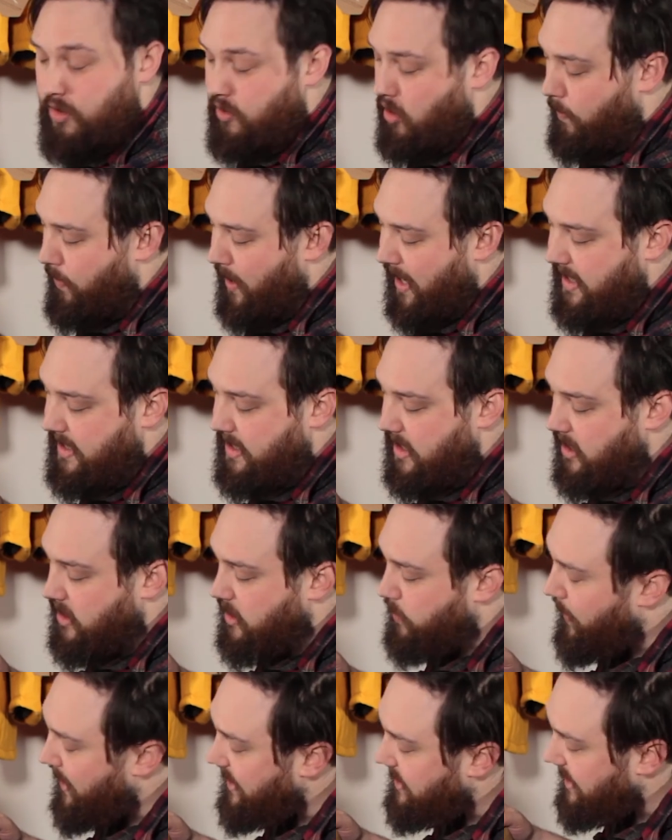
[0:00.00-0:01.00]
You've got plenty of
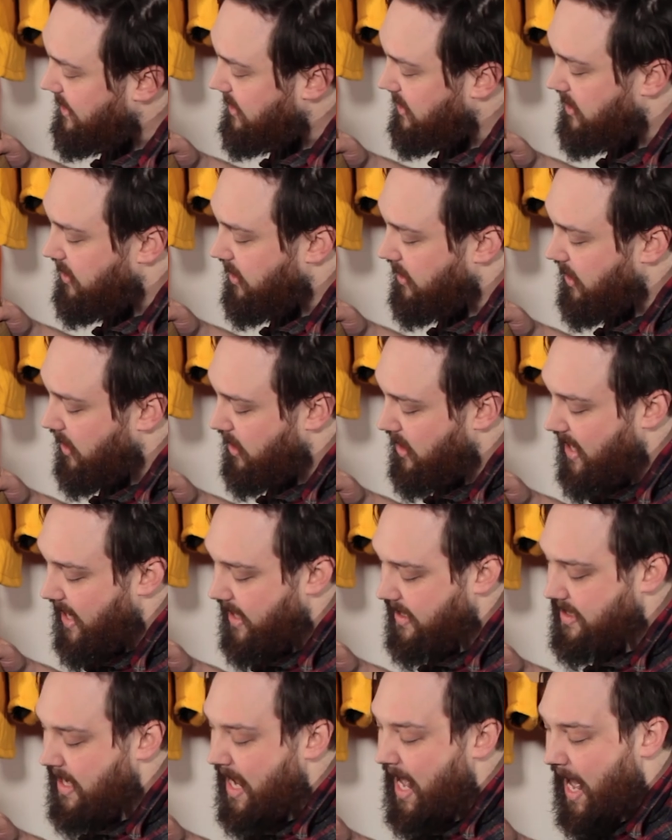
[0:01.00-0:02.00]
space inside of
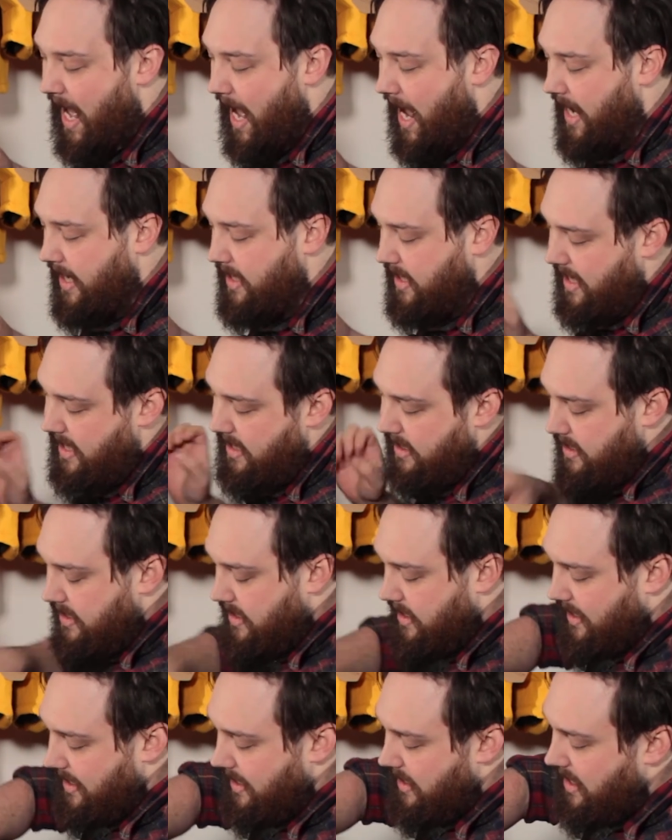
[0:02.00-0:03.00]
that, and
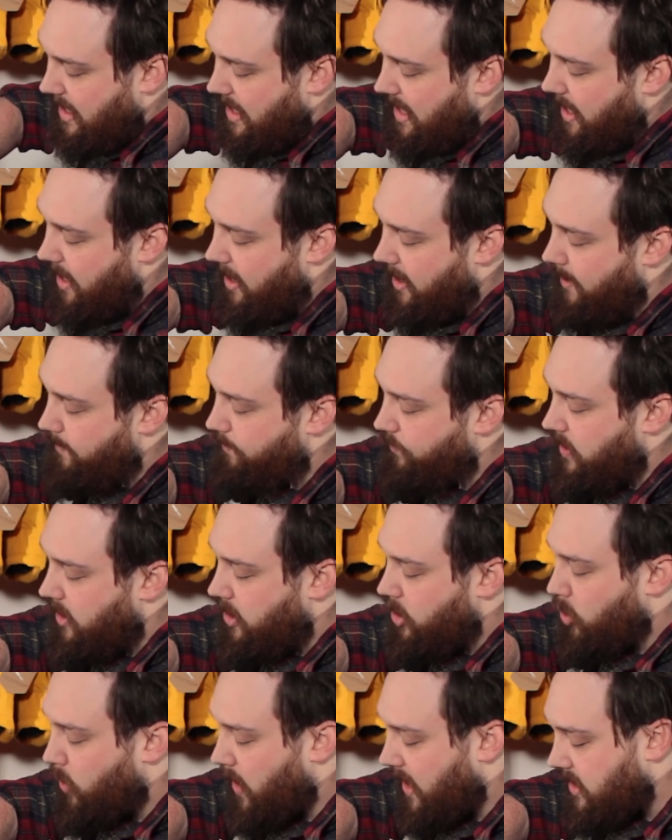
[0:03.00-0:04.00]
inside there,
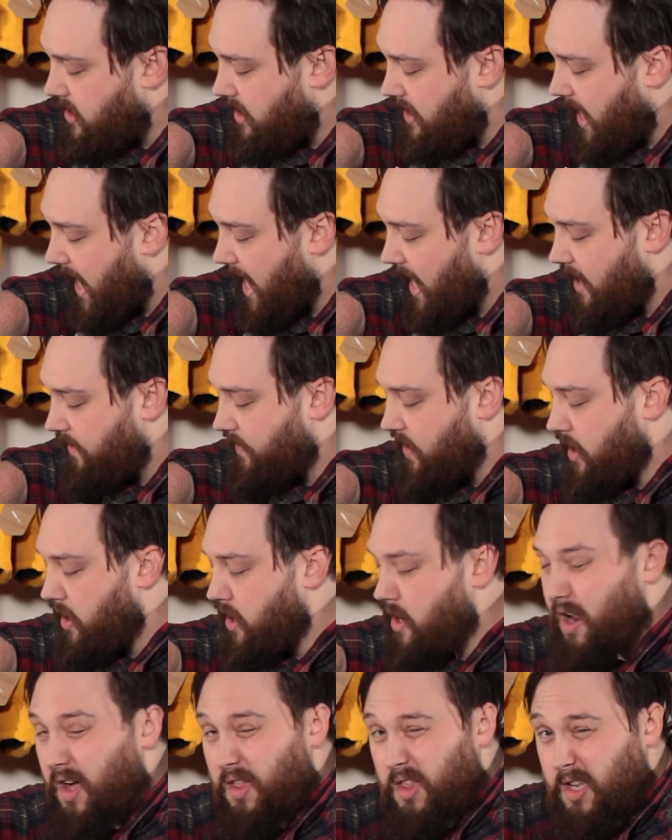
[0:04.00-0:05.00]
you actually have
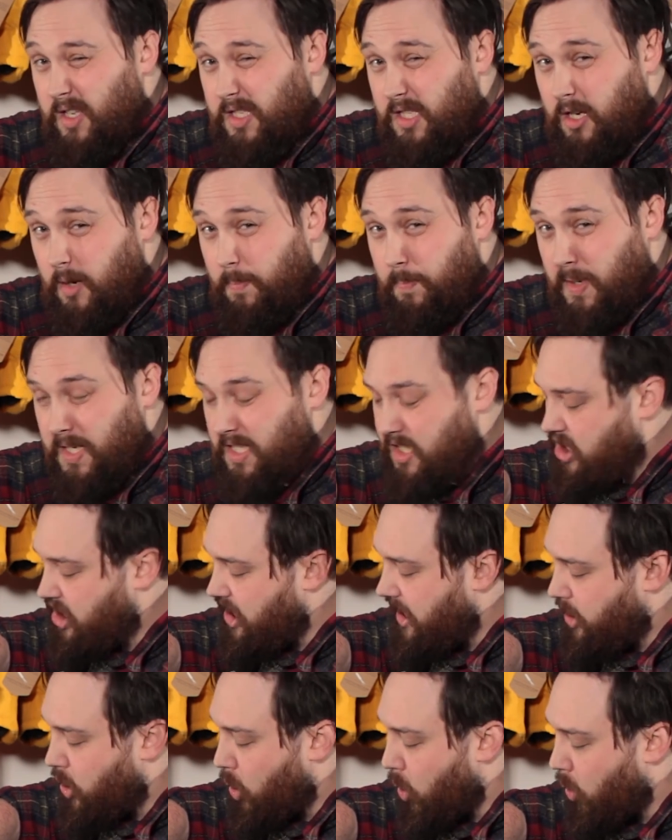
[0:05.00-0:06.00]
another sort of
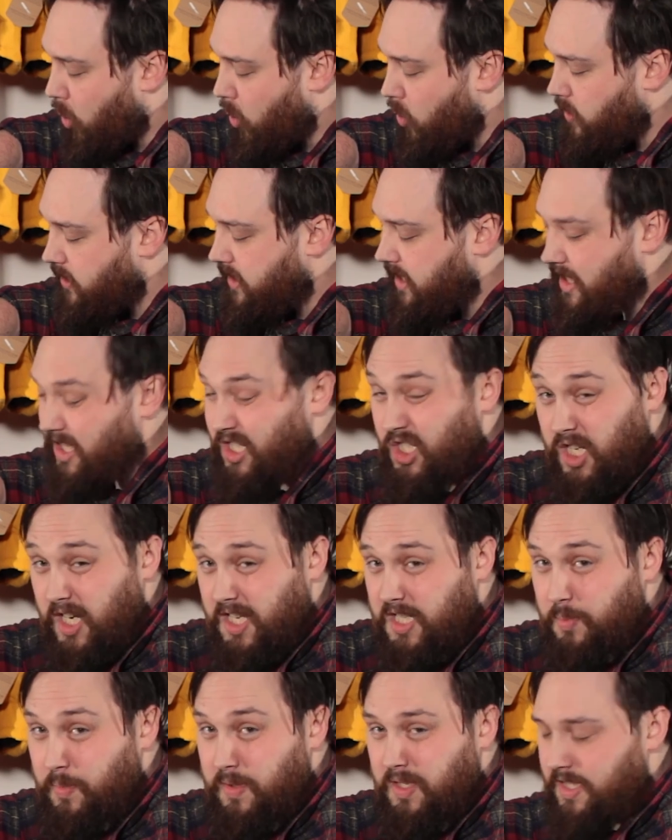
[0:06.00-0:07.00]
bungee cord
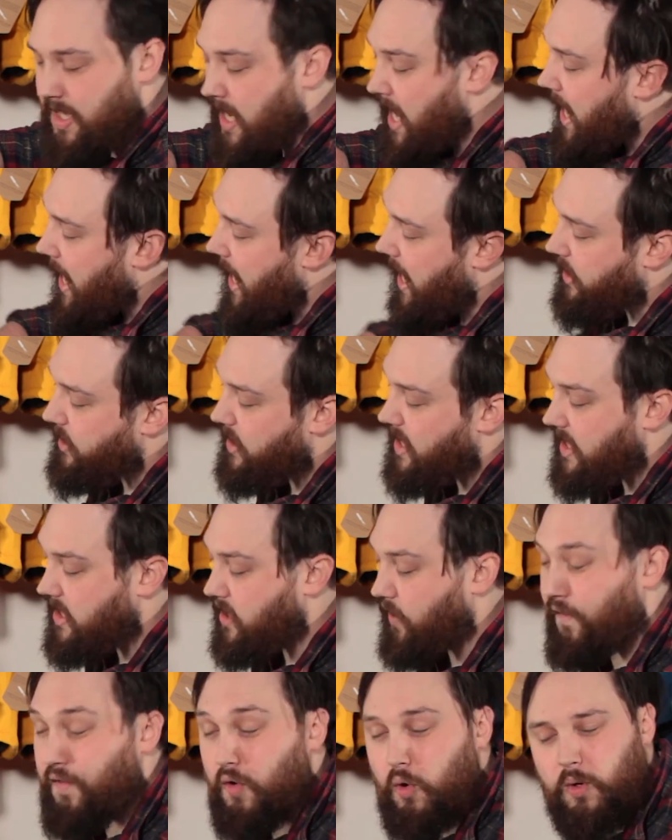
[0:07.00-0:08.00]
adjustment, and
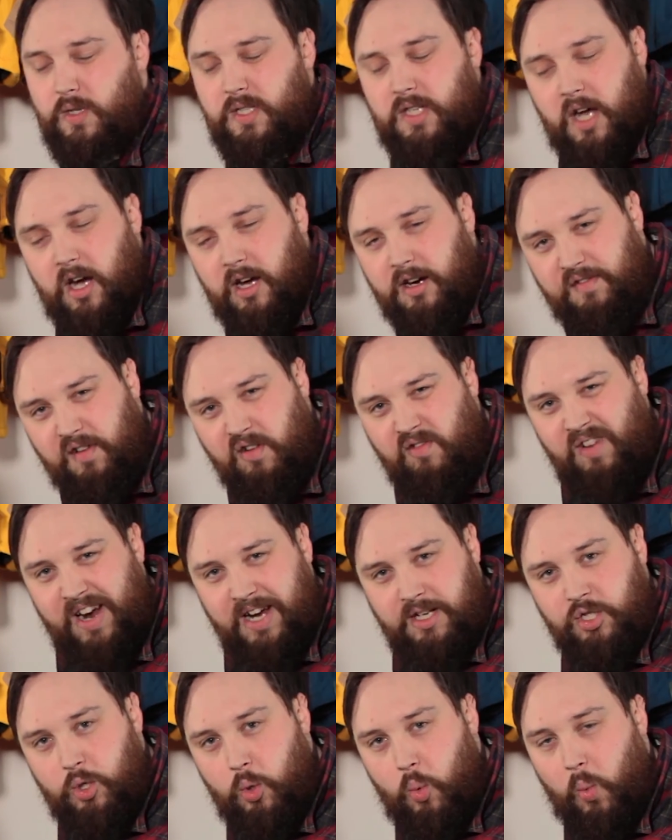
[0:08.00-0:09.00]
that's for kind of
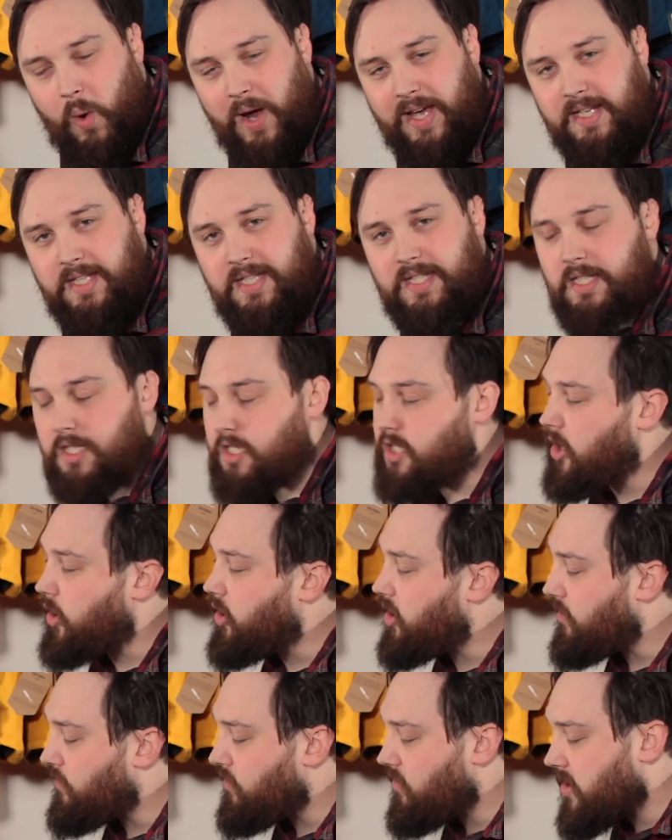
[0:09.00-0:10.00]
around your waist, so
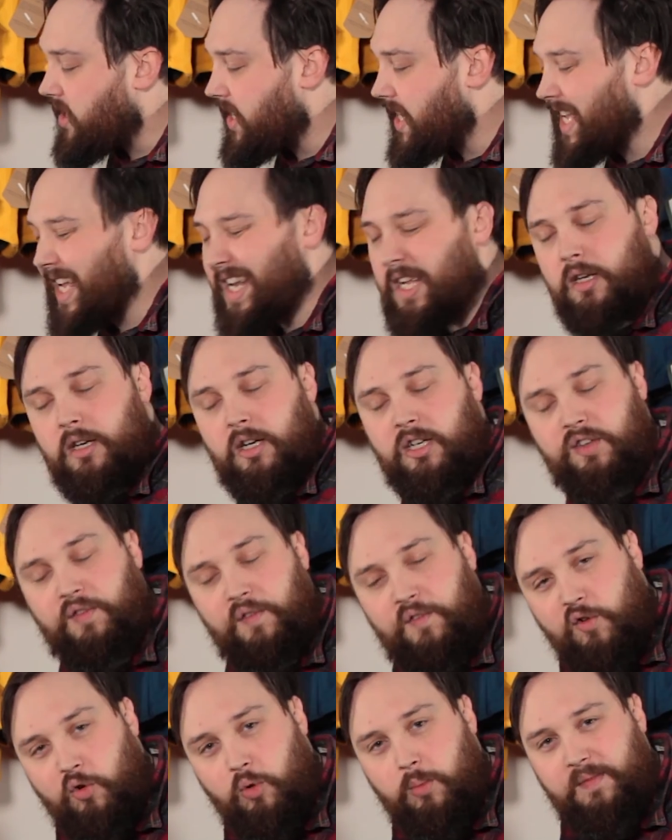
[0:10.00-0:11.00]
you can really get it nice
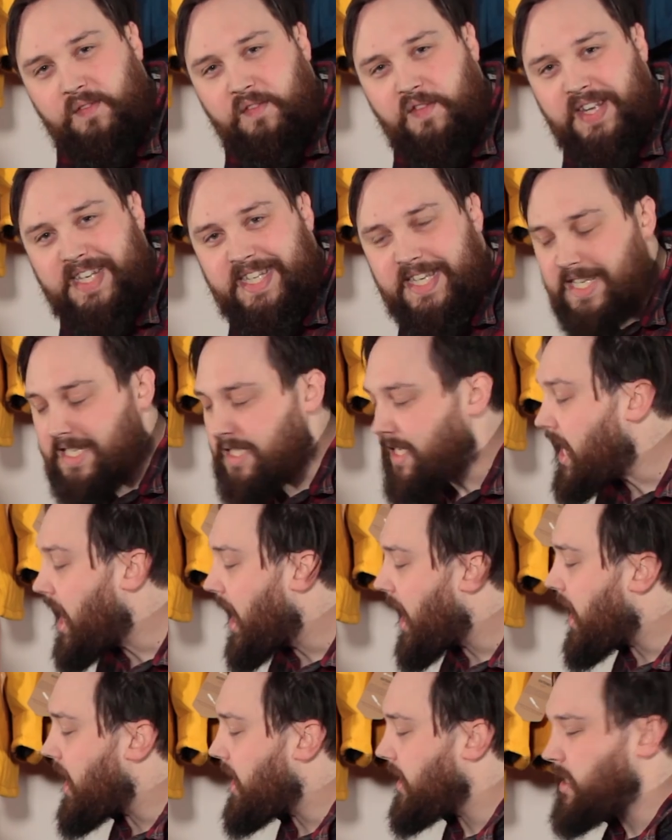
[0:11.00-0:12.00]
form fitted,
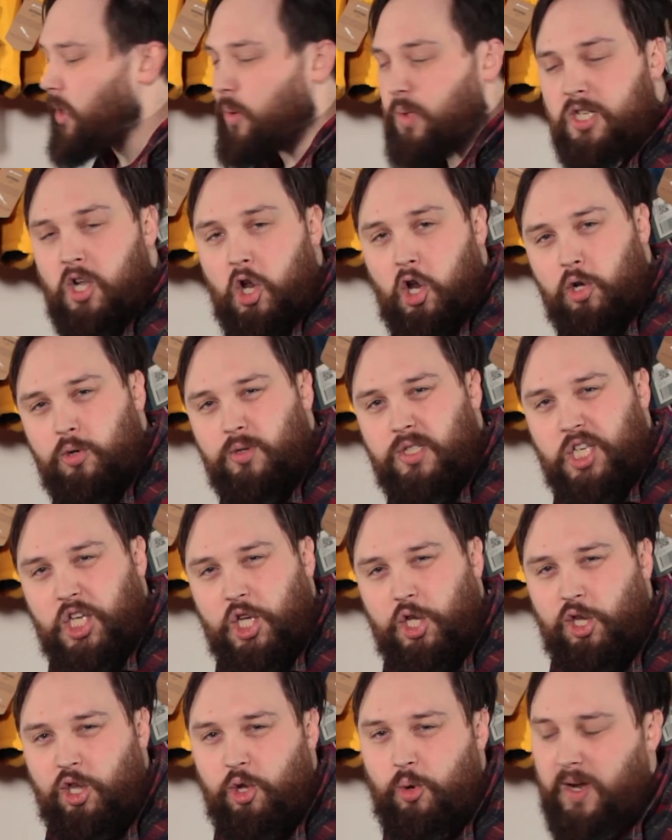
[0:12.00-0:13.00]
so it's close
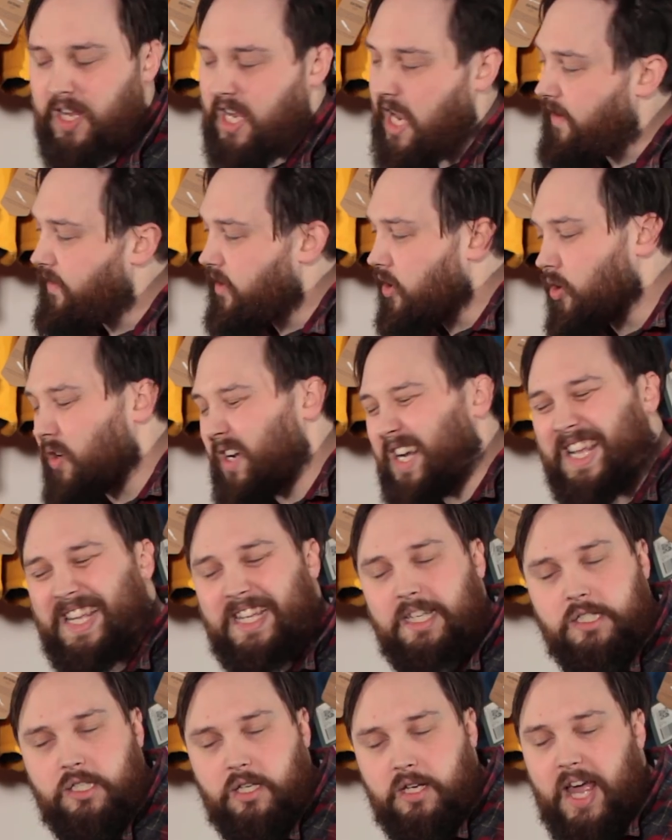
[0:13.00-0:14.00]
to you and you haven't got
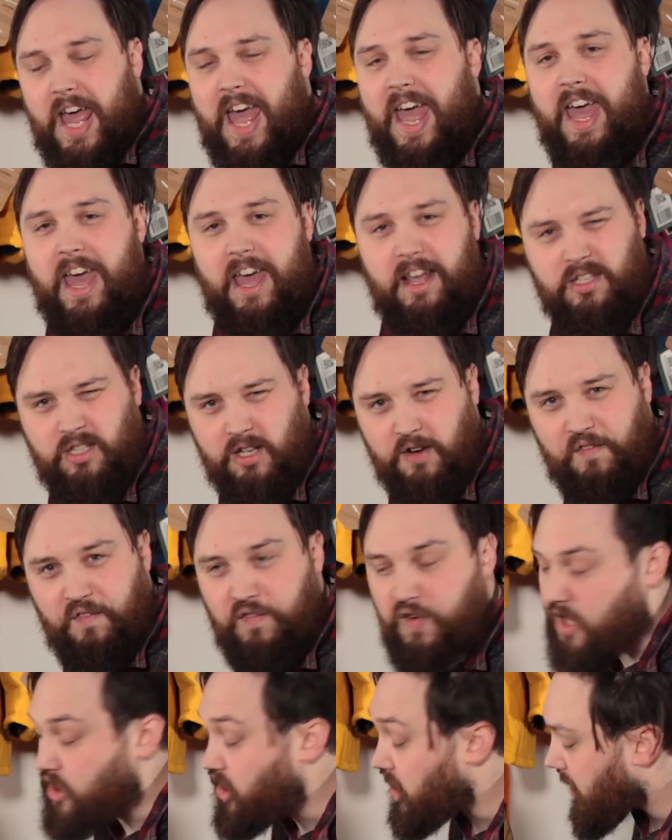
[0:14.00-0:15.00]
any sort of air sort of
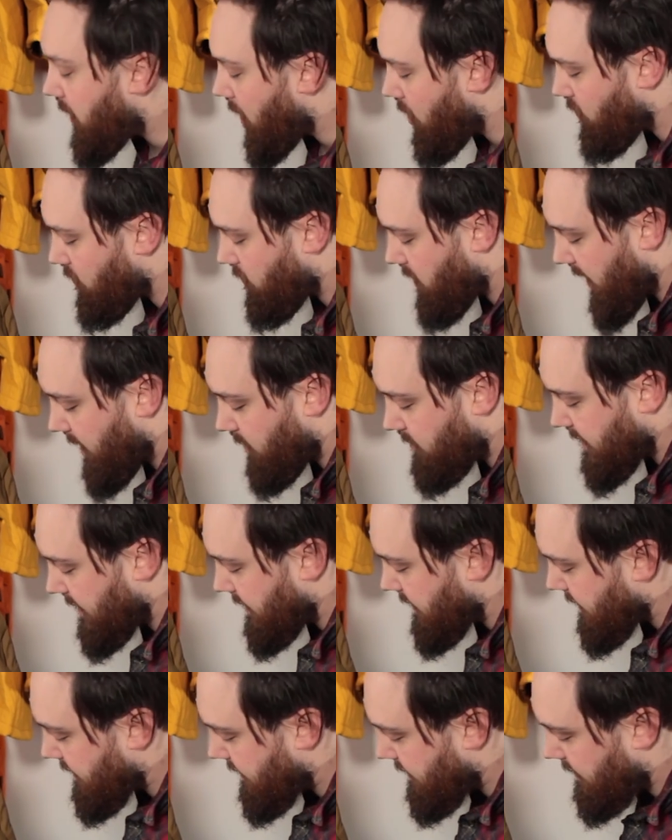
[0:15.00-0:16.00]
flushing around
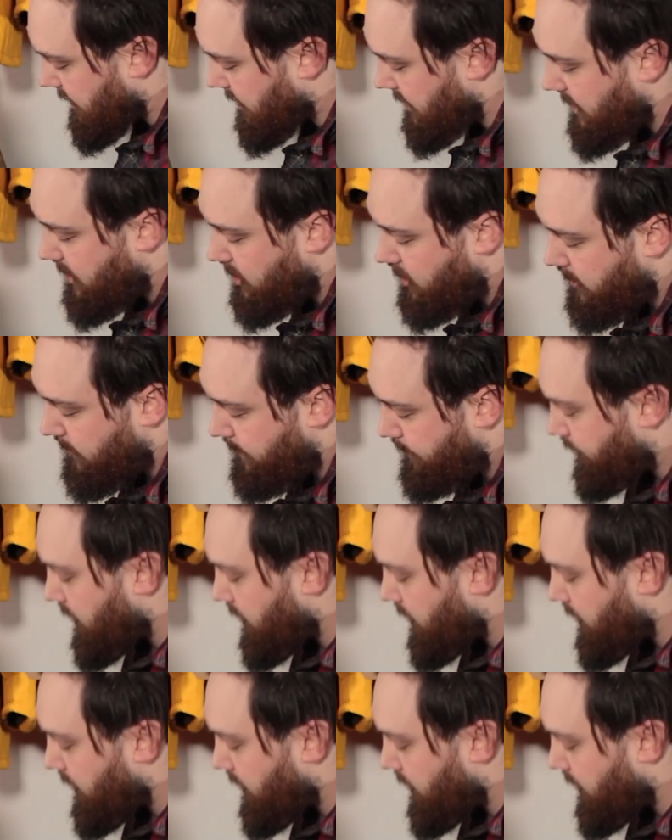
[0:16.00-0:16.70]
inside you.